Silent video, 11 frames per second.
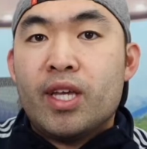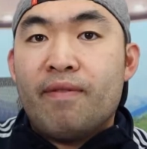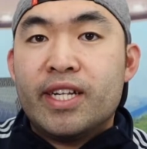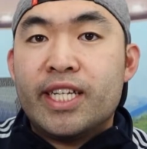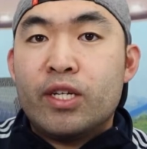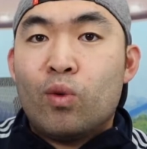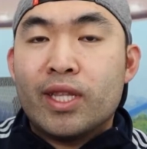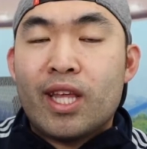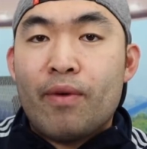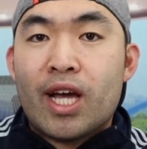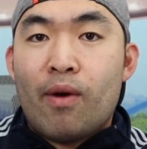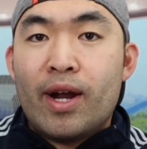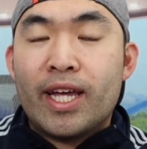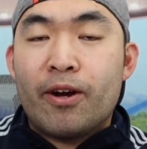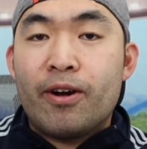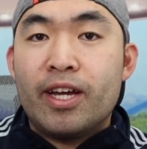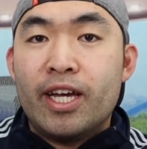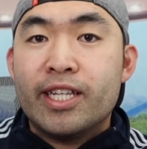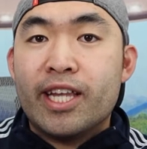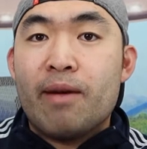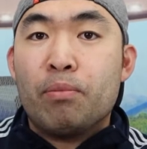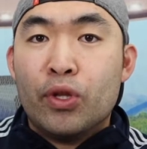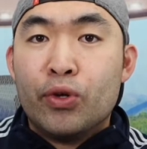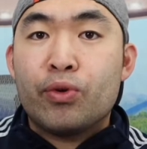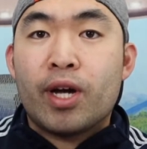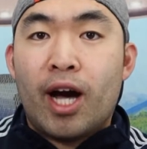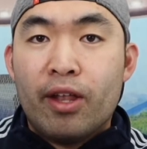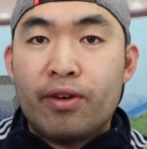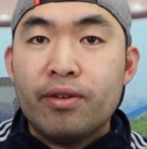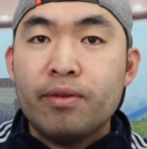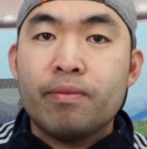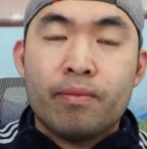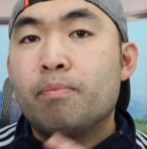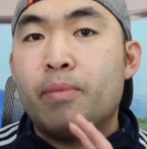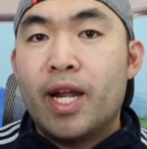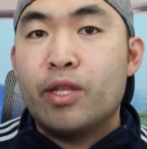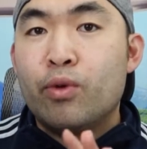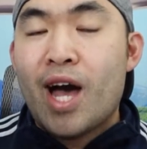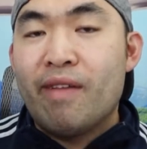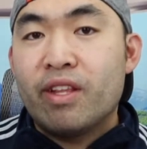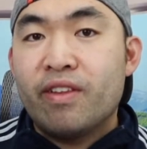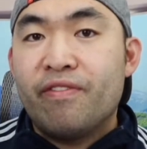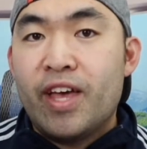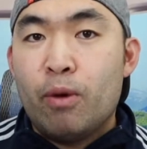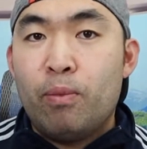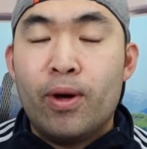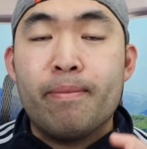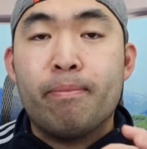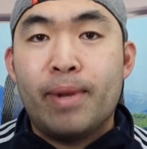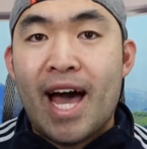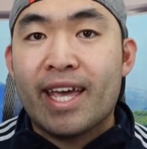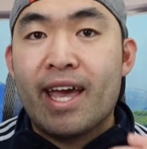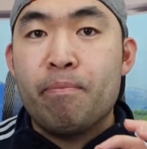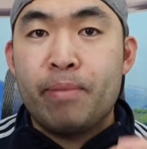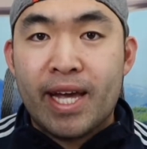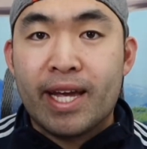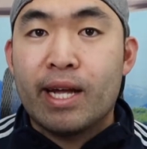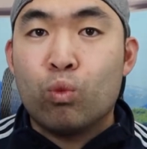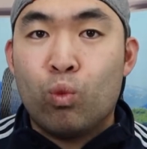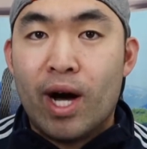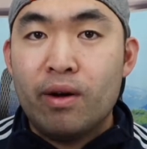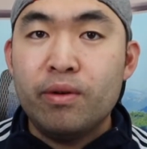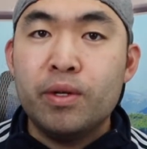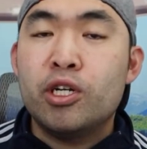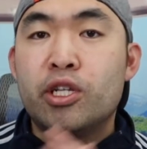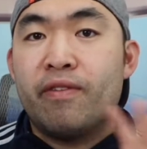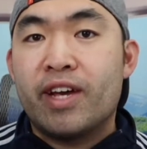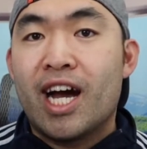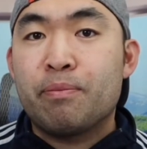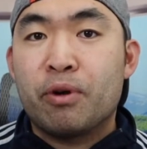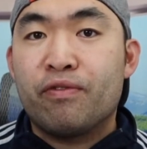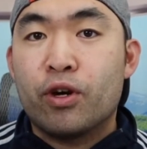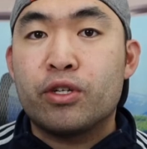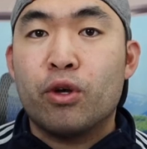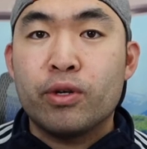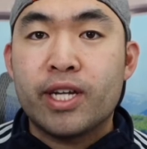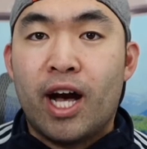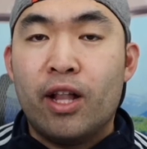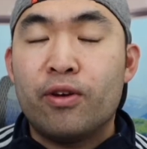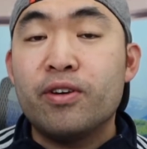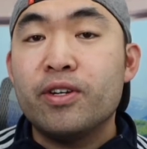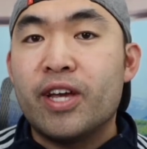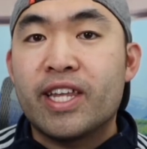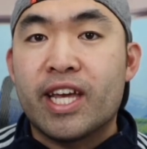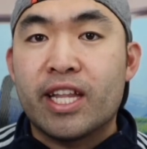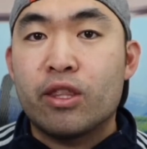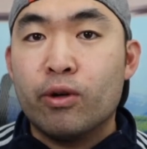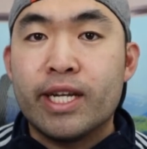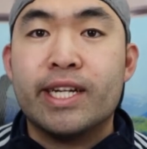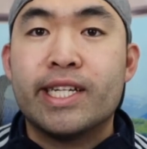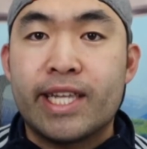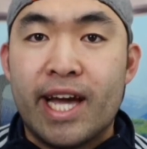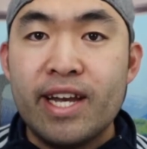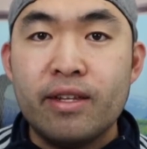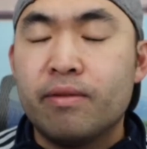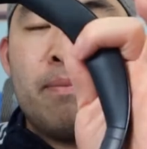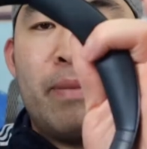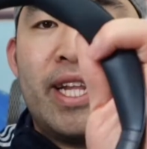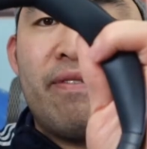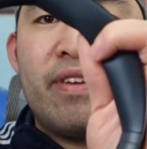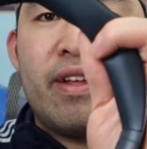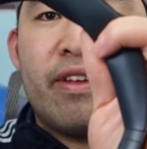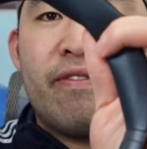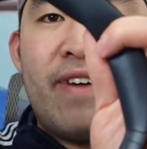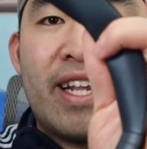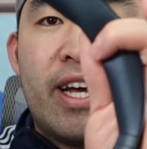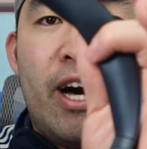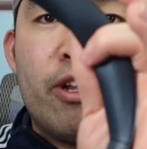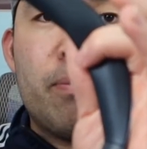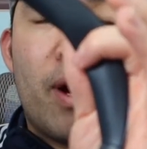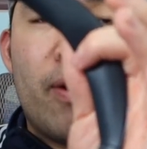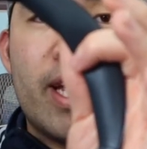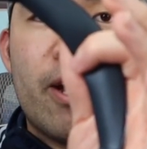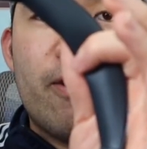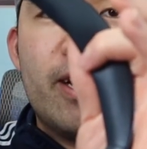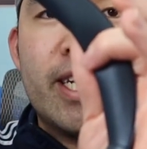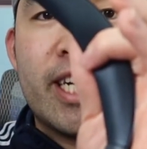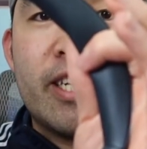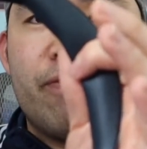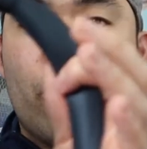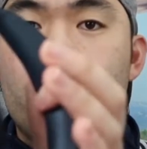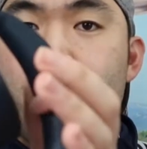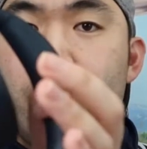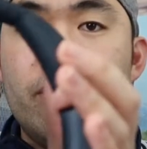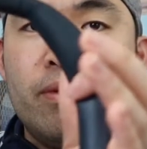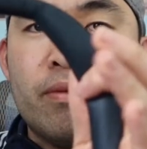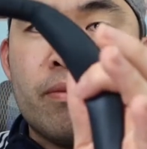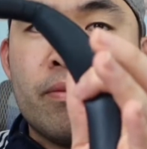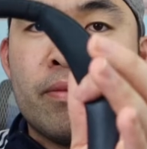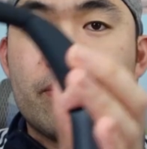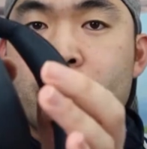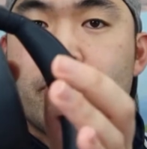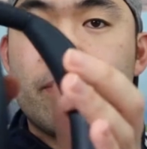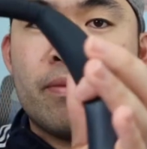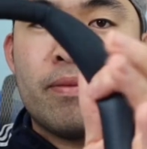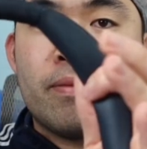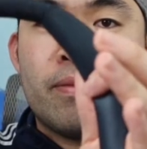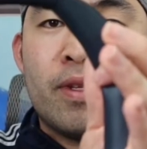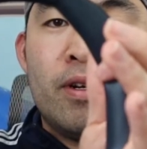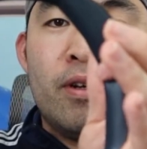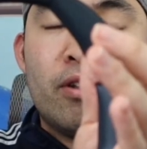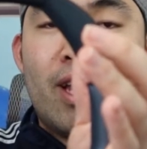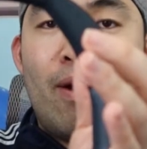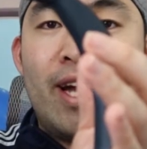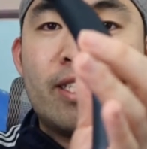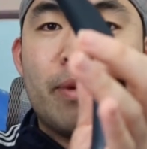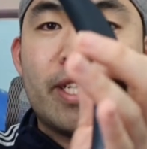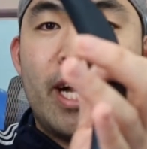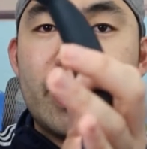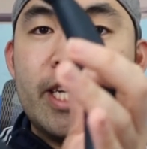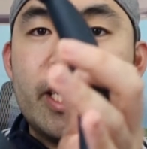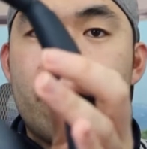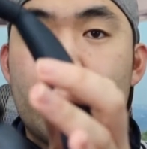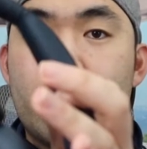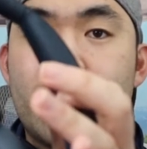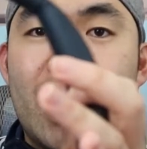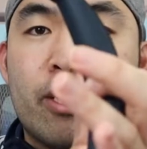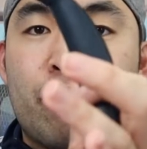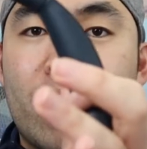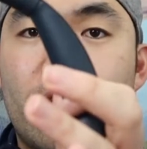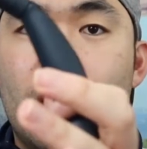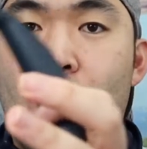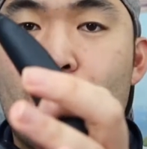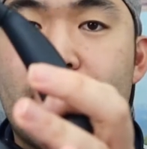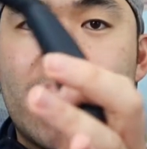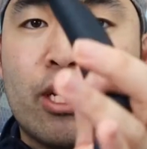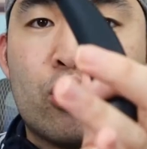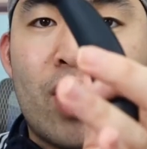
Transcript: And we see the one that we got right here, it is a blue color. But I do have this available in black and pink as well. So if you guys prefer those color, you can get those instead. But definitely love the fact that how this part right here is actually foldable. So that way it actually makes it a lot easier for you guys to bring along when you guys are